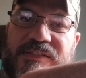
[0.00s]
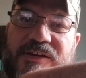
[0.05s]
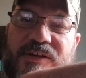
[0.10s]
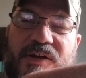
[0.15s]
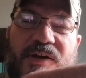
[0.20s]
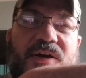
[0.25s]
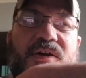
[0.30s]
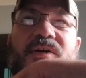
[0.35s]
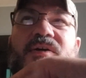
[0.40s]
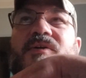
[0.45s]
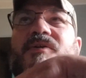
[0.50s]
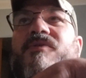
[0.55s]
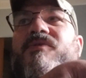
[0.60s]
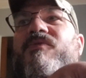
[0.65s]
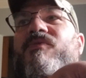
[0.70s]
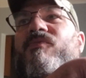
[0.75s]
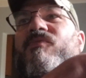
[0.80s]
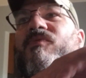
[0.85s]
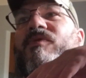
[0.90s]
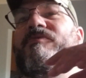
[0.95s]

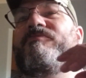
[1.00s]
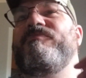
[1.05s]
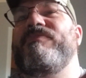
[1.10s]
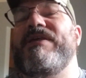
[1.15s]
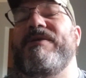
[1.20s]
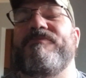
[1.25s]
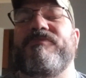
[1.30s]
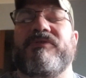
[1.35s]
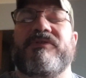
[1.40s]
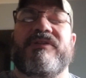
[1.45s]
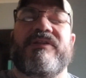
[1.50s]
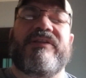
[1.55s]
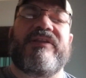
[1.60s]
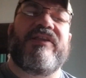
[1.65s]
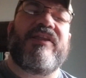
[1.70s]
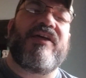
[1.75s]
Oh, would people